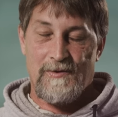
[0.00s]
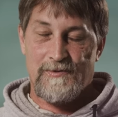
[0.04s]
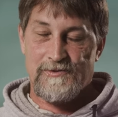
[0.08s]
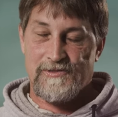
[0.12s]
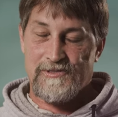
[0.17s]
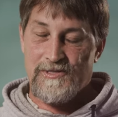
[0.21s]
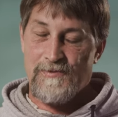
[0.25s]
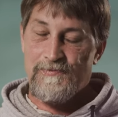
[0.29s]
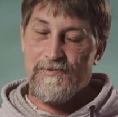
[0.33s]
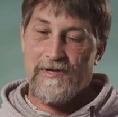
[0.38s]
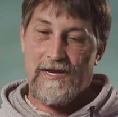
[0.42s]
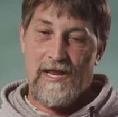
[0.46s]
When
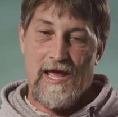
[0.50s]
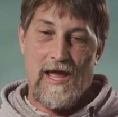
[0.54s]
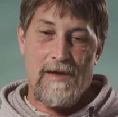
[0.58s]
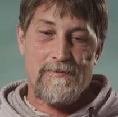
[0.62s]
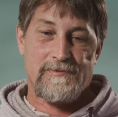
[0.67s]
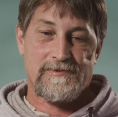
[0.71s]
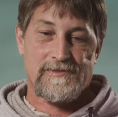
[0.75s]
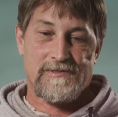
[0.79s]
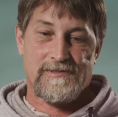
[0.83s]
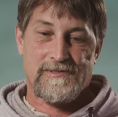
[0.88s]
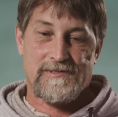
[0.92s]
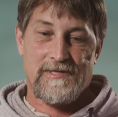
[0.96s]
something
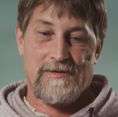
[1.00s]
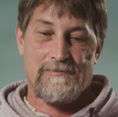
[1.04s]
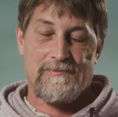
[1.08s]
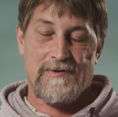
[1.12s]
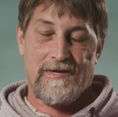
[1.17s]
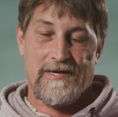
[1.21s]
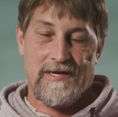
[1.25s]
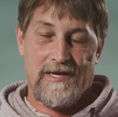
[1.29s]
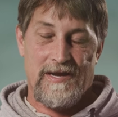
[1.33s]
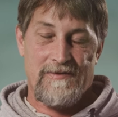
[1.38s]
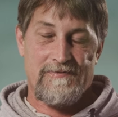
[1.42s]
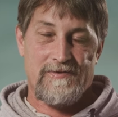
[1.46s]
happens to
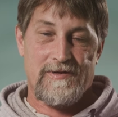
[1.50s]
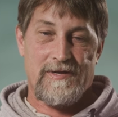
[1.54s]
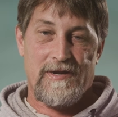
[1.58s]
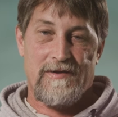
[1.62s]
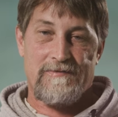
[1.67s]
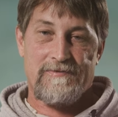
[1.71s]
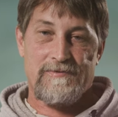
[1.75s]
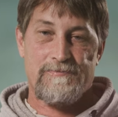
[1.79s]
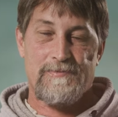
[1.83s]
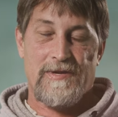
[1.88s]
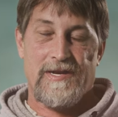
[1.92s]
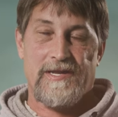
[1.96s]
somebody, every,
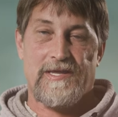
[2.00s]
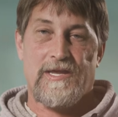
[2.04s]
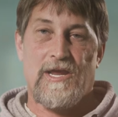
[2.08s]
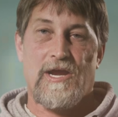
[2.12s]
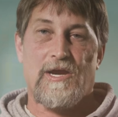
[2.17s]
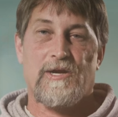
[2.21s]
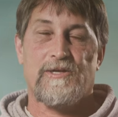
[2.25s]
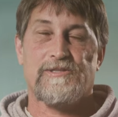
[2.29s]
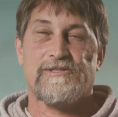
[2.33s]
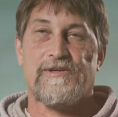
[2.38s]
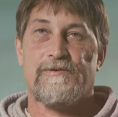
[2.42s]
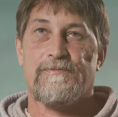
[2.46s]
everybody
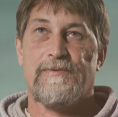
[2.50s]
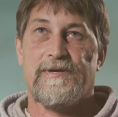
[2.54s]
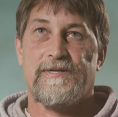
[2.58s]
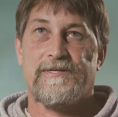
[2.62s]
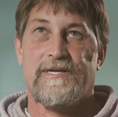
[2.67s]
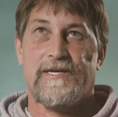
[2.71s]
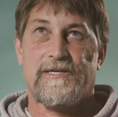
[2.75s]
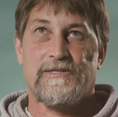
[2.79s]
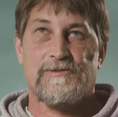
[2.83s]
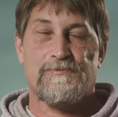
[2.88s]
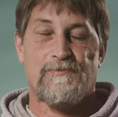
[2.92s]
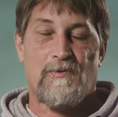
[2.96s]
cares, everybody
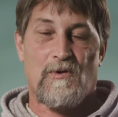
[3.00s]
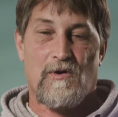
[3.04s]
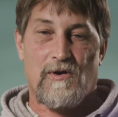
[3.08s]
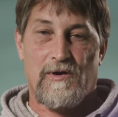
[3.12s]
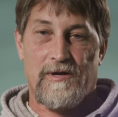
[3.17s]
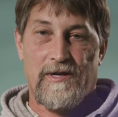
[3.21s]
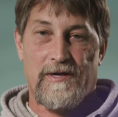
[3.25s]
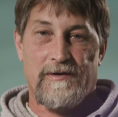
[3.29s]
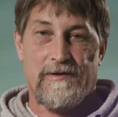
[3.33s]
takes part